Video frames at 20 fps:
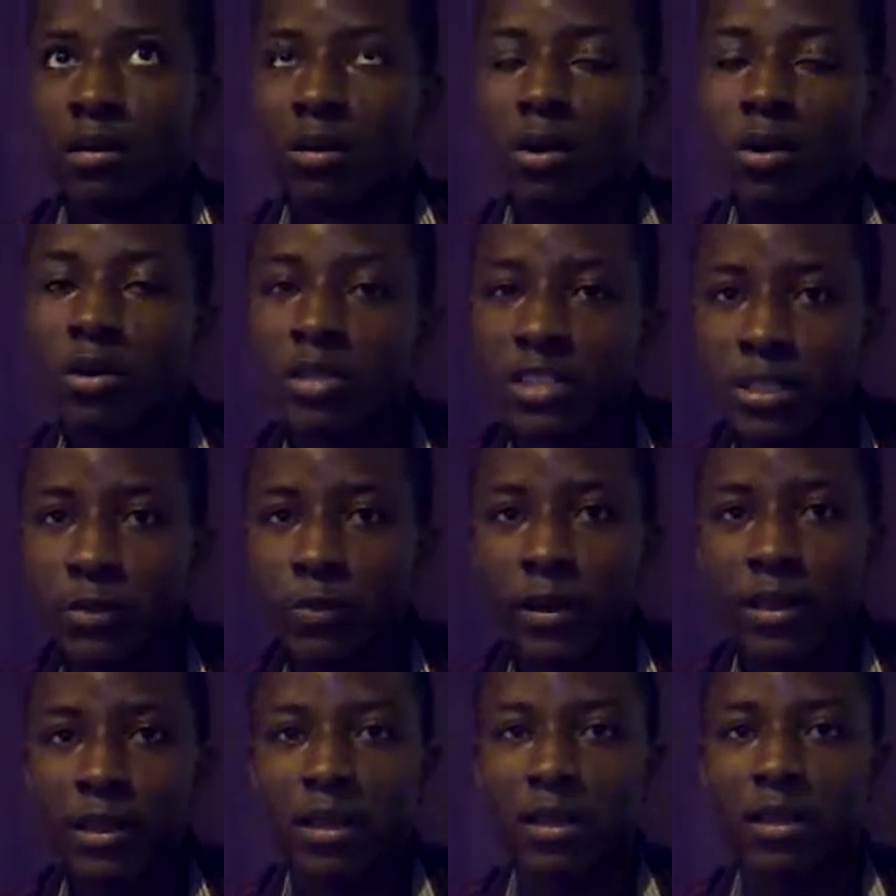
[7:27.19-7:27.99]

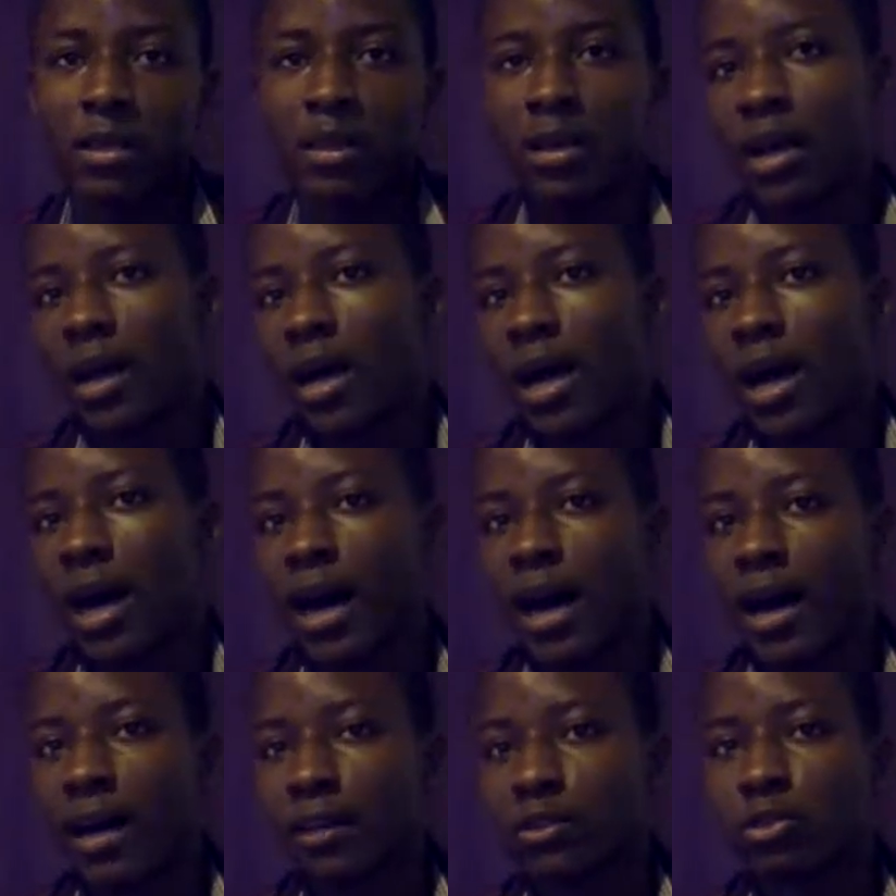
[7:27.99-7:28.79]
Consequently,
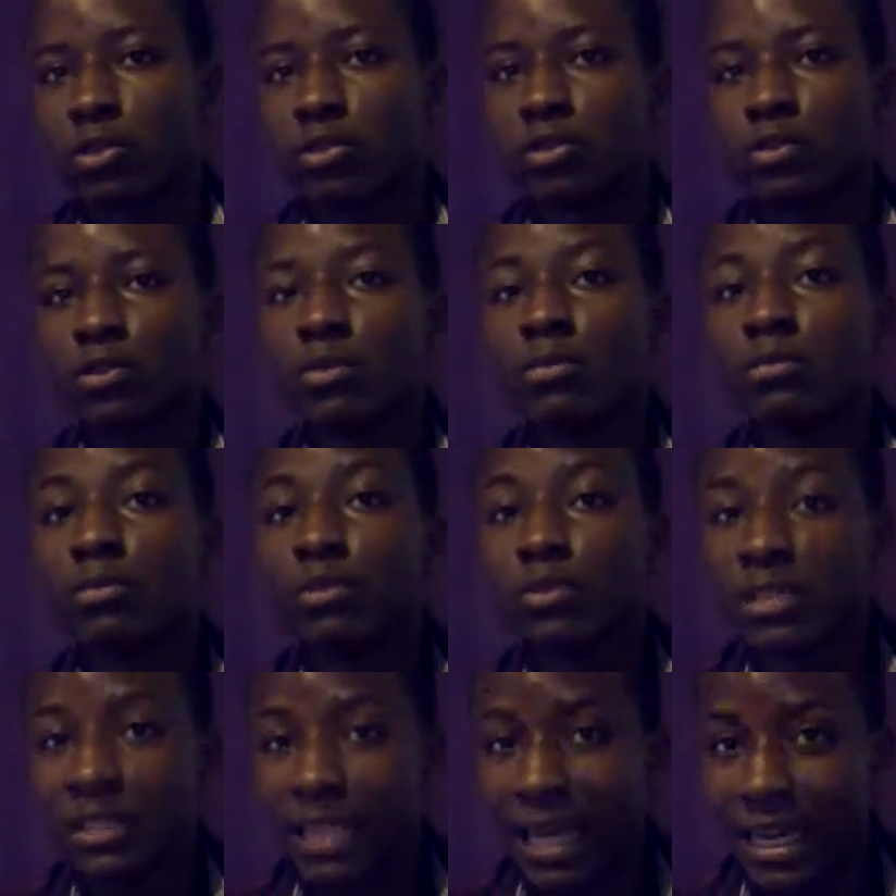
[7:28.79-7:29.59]
her
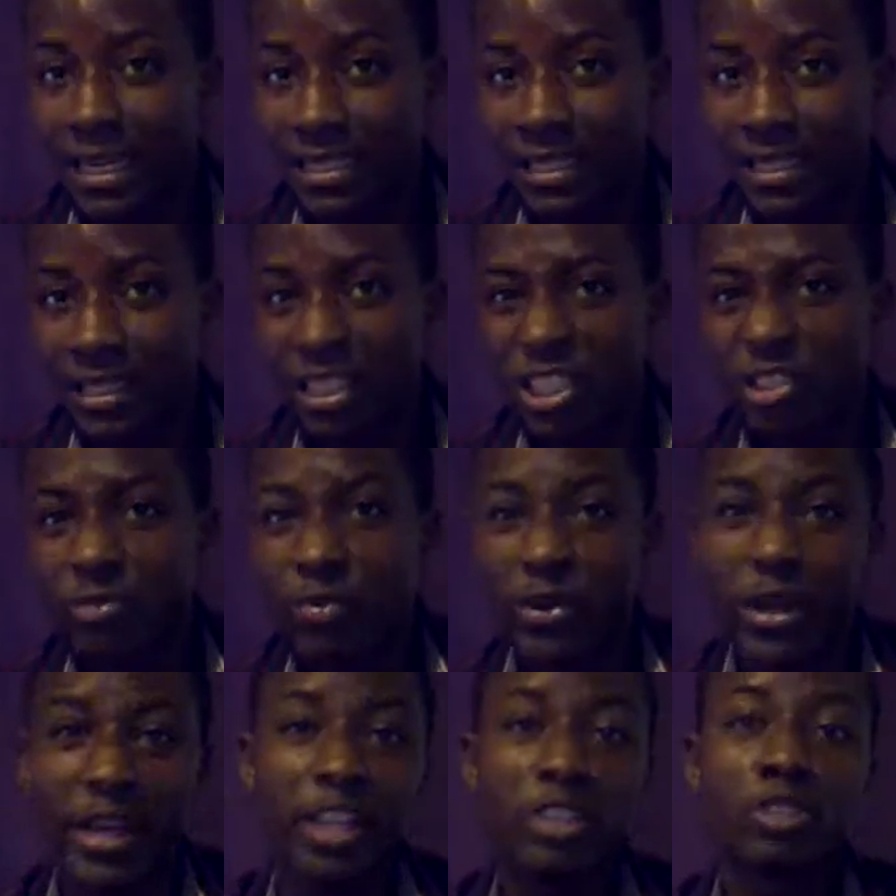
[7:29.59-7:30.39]
thrombocytes is
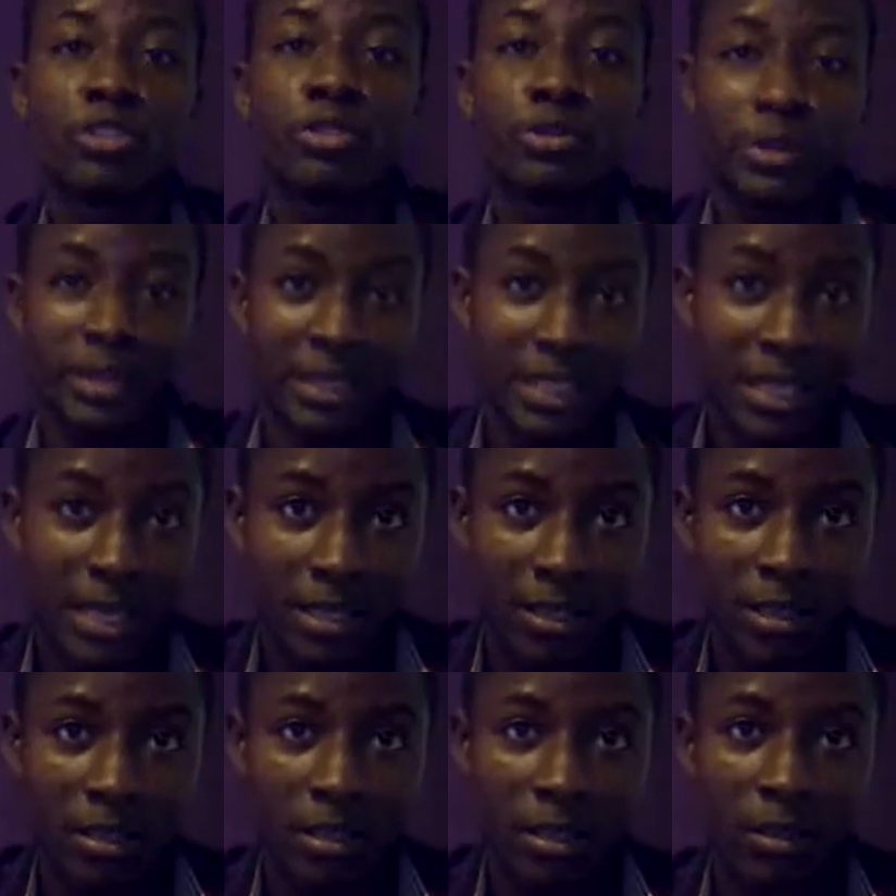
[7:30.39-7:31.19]
being
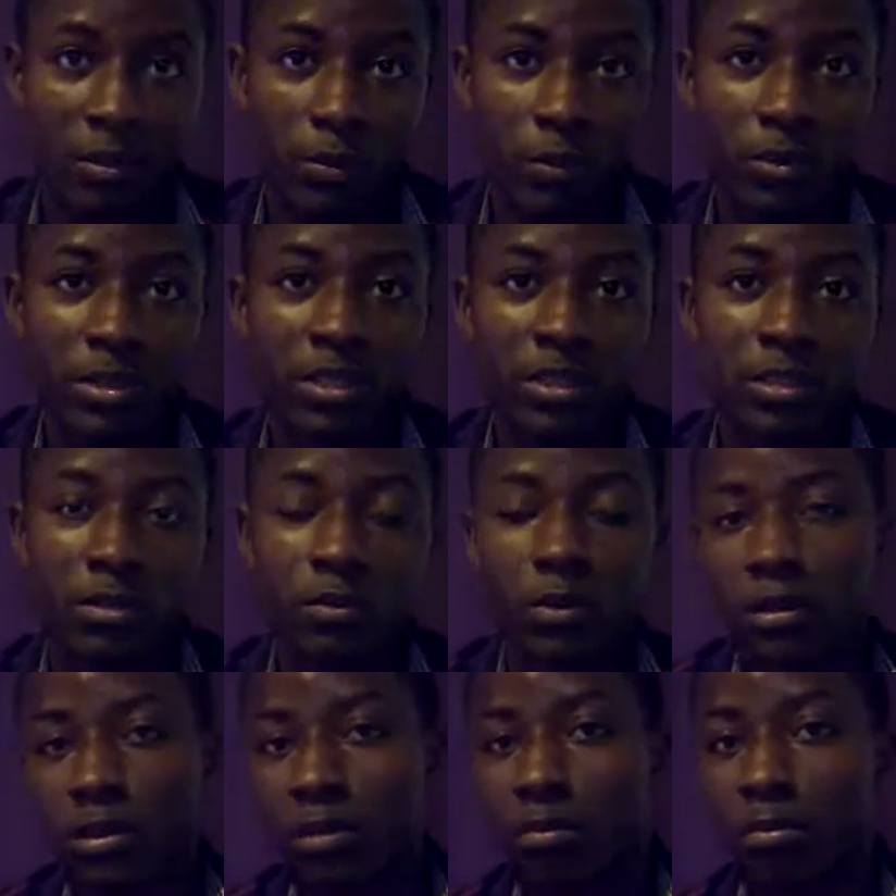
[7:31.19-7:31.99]
triggered, which is the
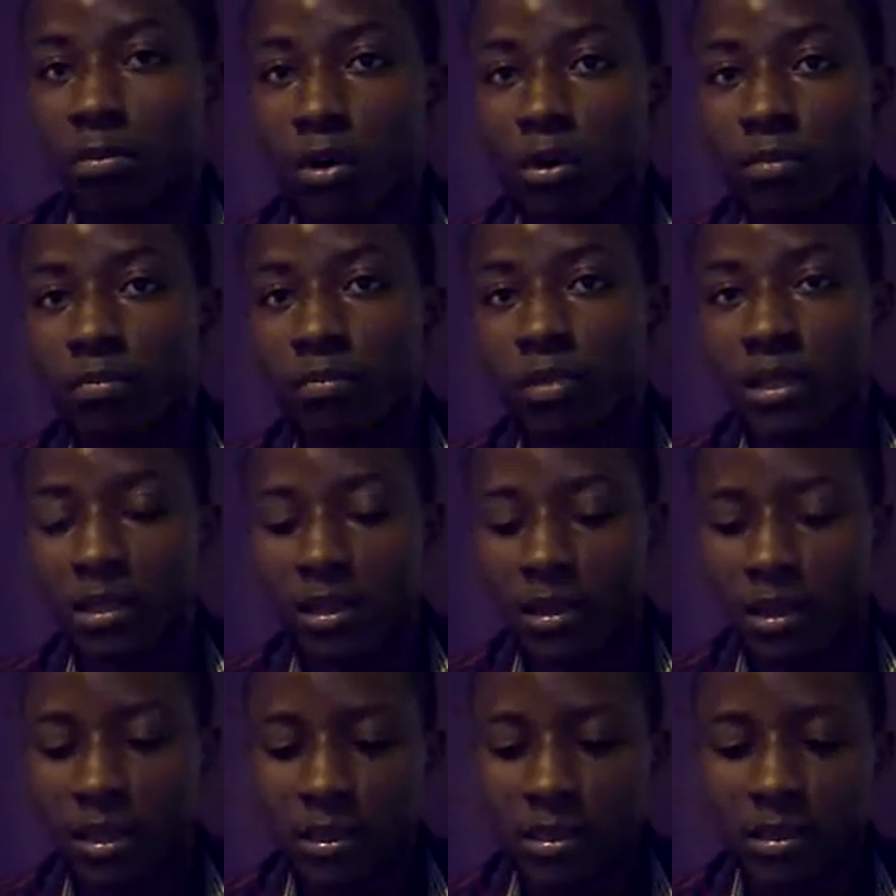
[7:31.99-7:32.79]
blood
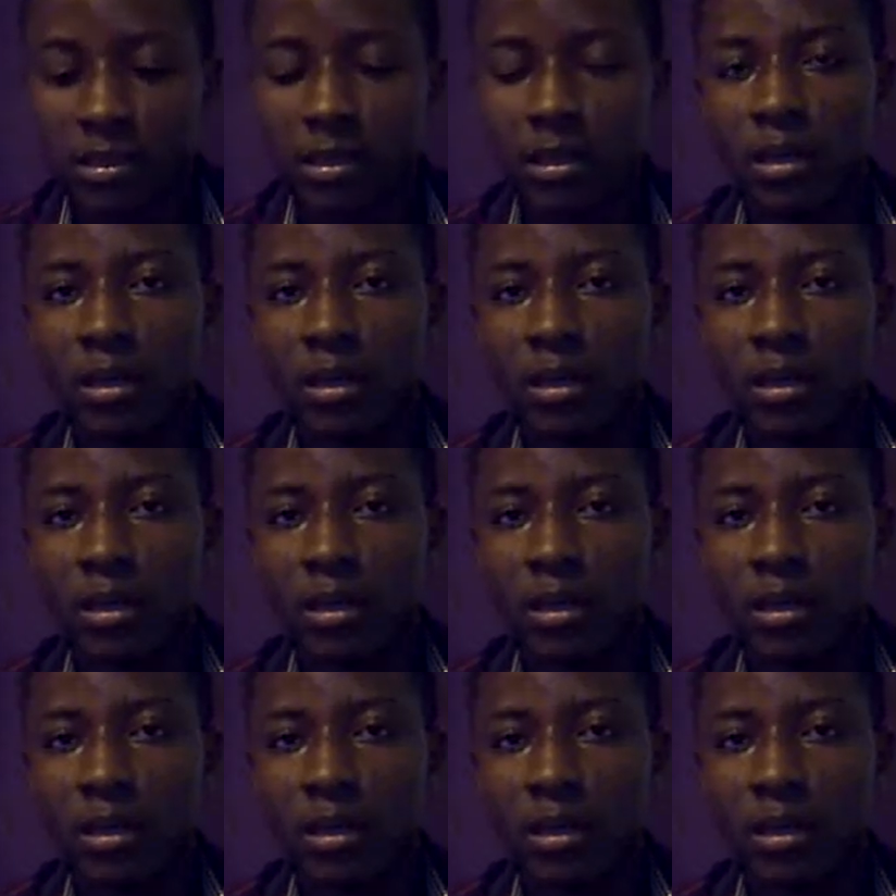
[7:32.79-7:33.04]
platelets.